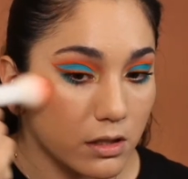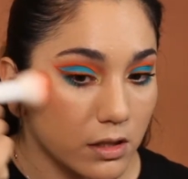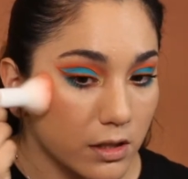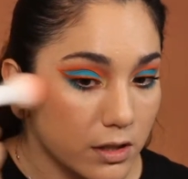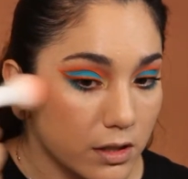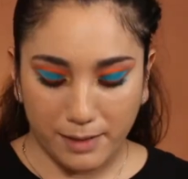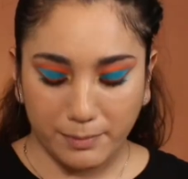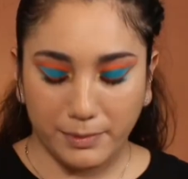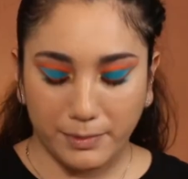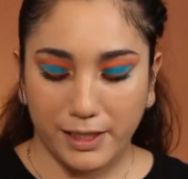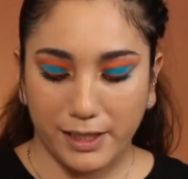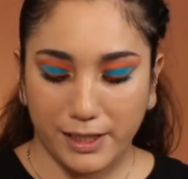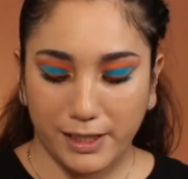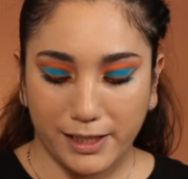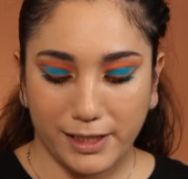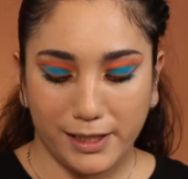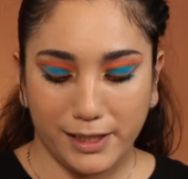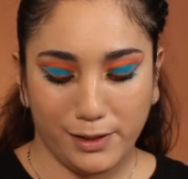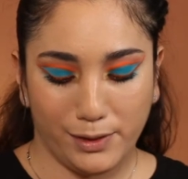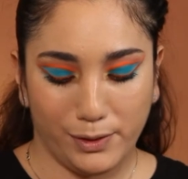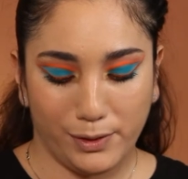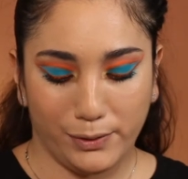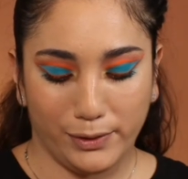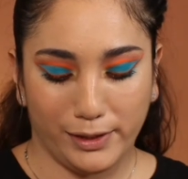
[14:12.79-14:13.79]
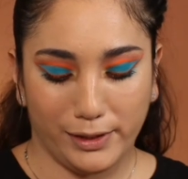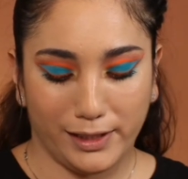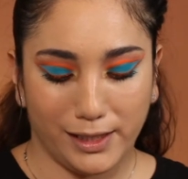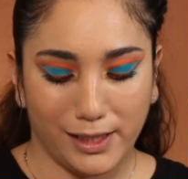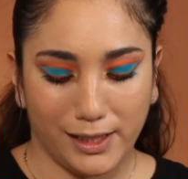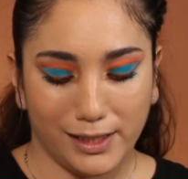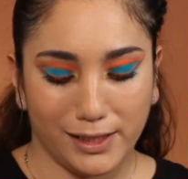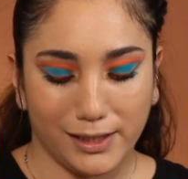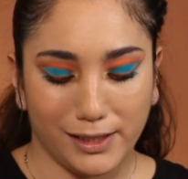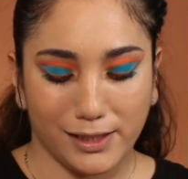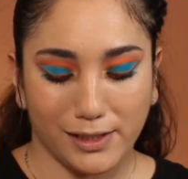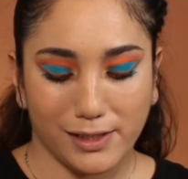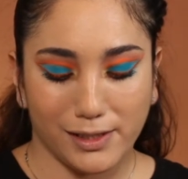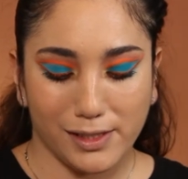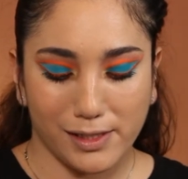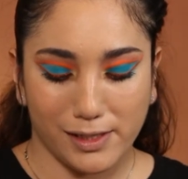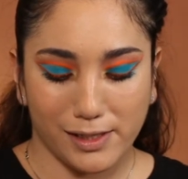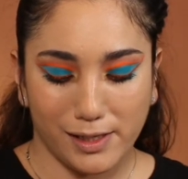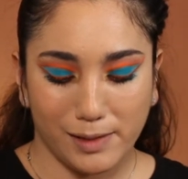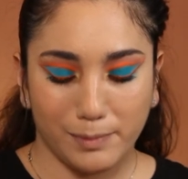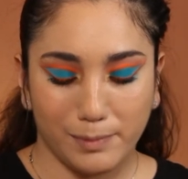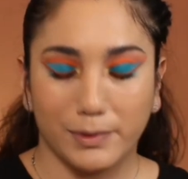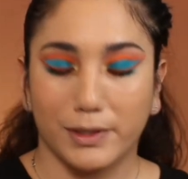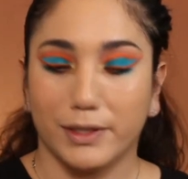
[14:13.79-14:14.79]
I'm getting into it, guys.
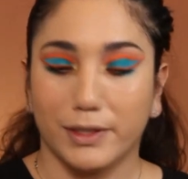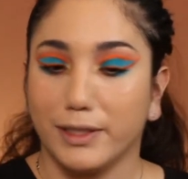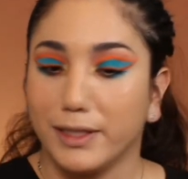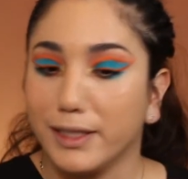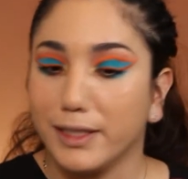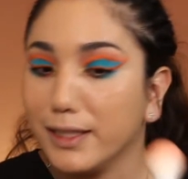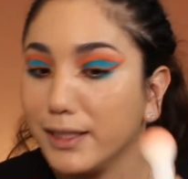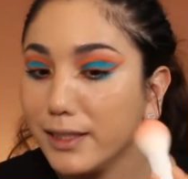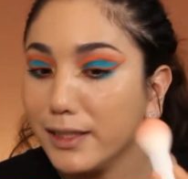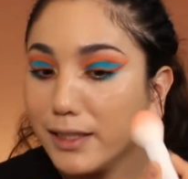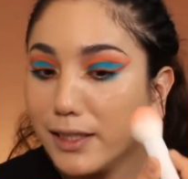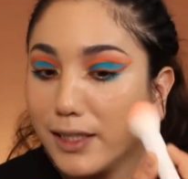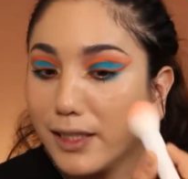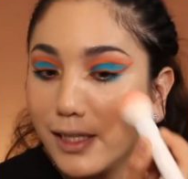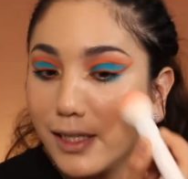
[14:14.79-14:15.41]
I'm learning